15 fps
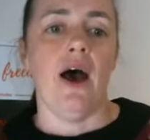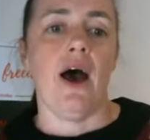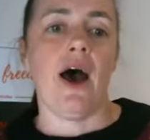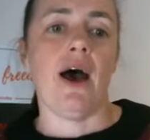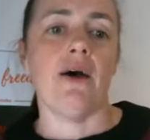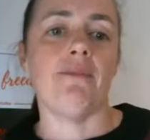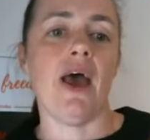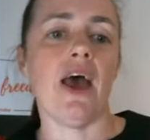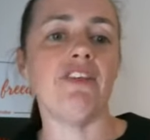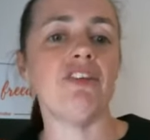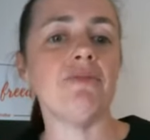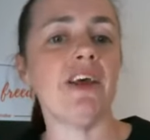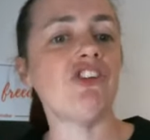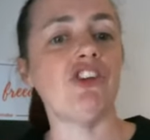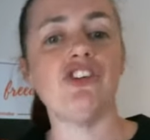And to
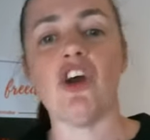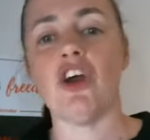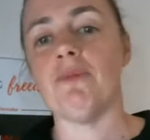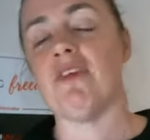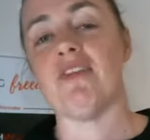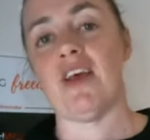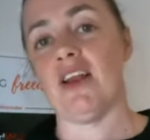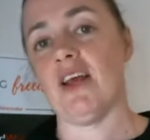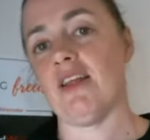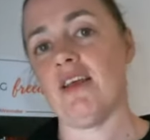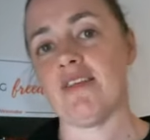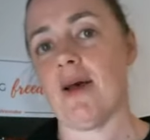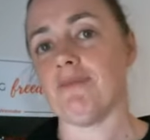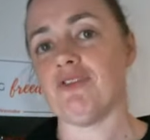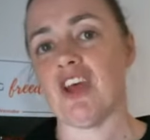make sure you don't miss any of
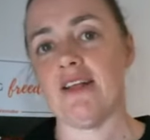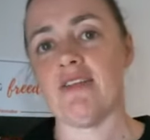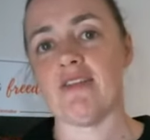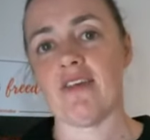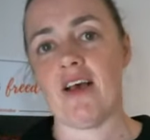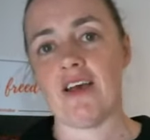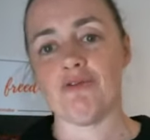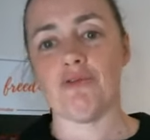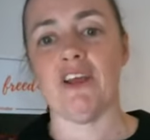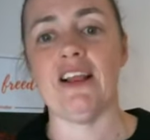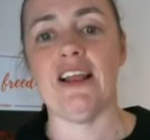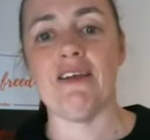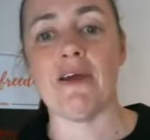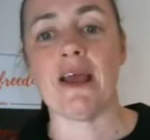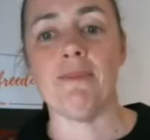these updates, I
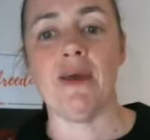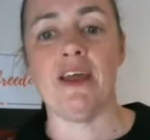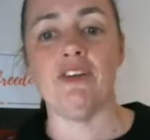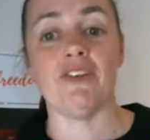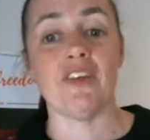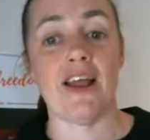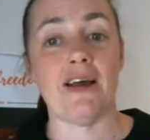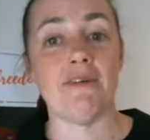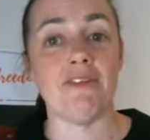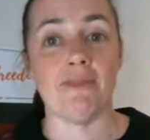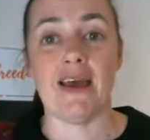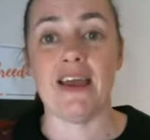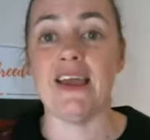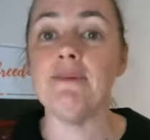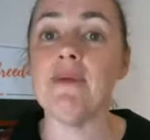really recommend you sign up for
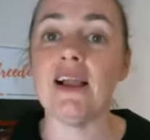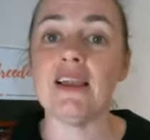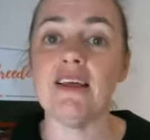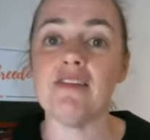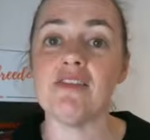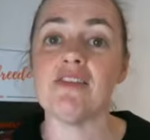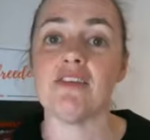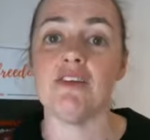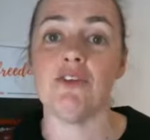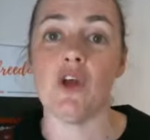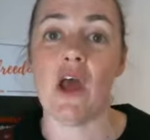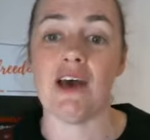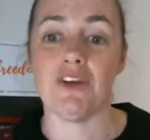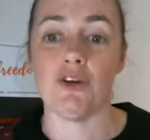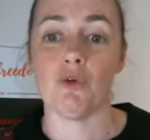my email list if you
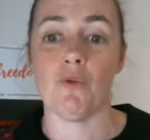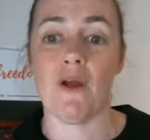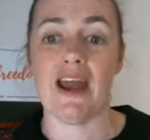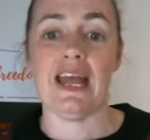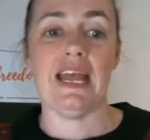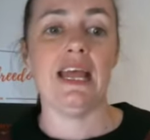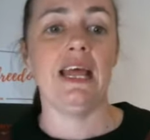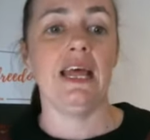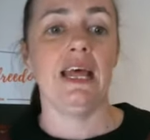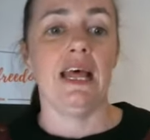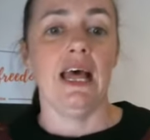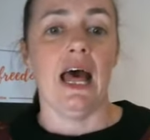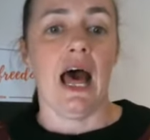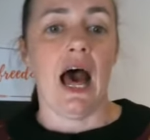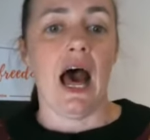haven't already.
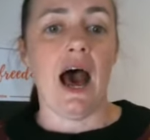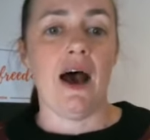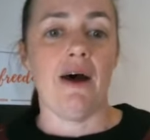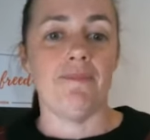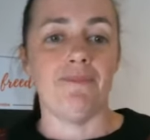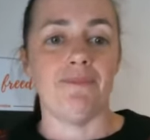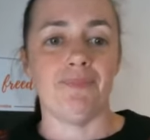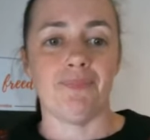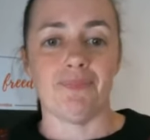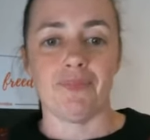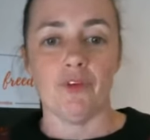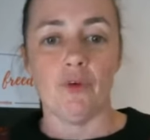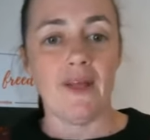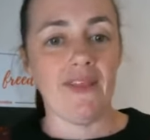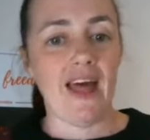
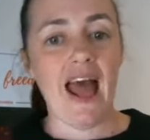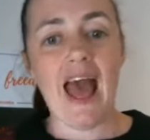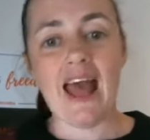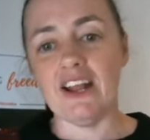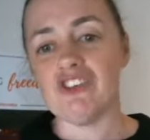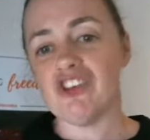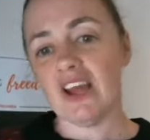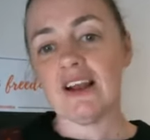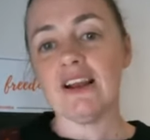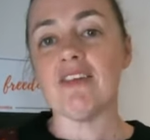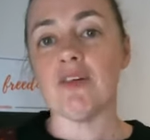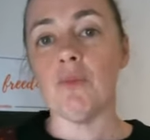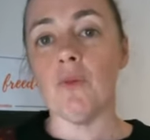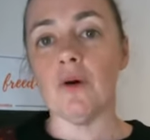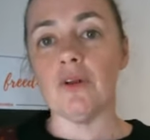You'll get that handy
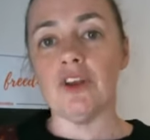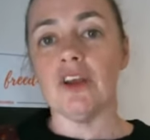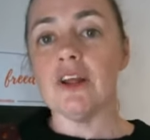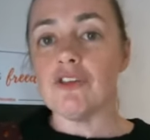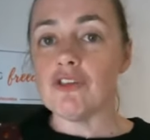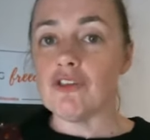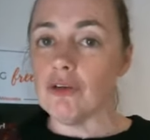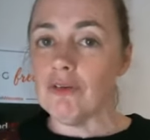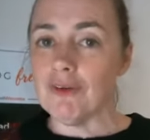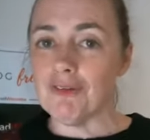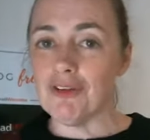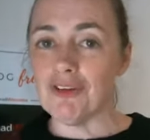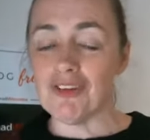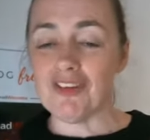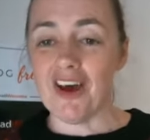checklist on what you need to do if
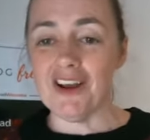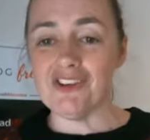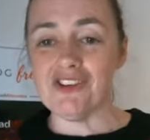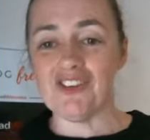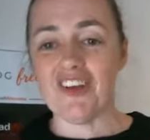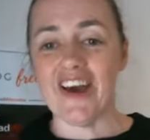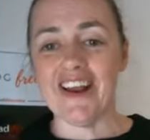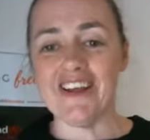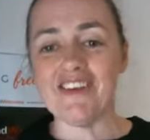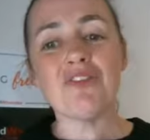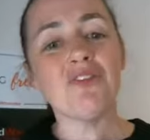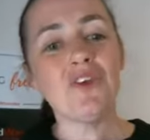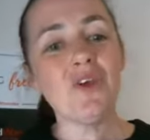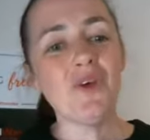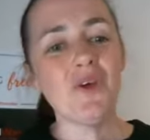you decide a new site is
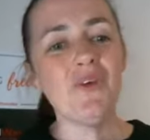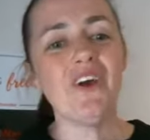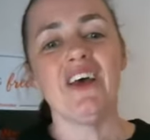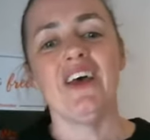for you.